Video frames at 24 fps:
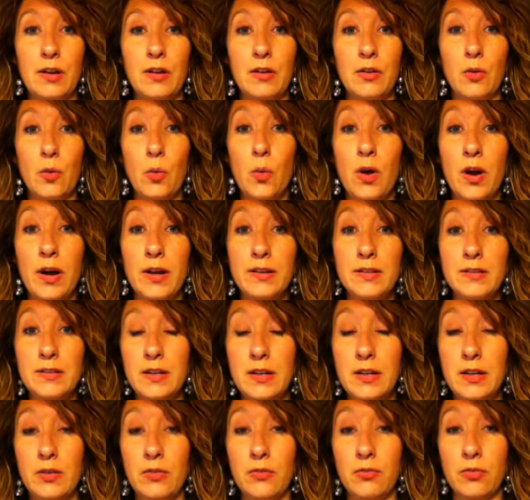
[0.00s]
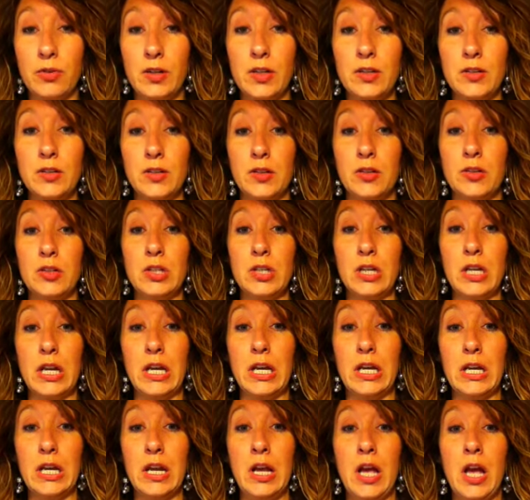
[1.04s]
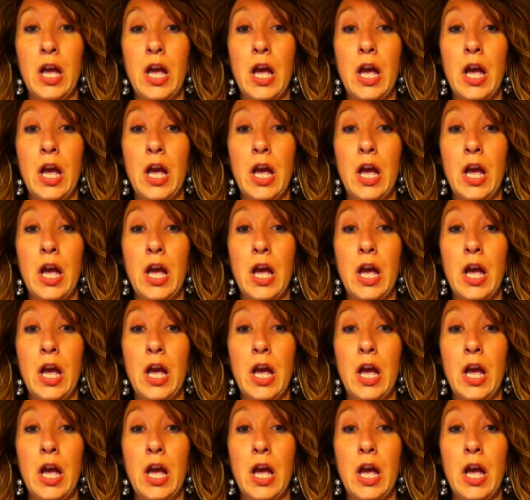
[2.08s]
and quantitative research, and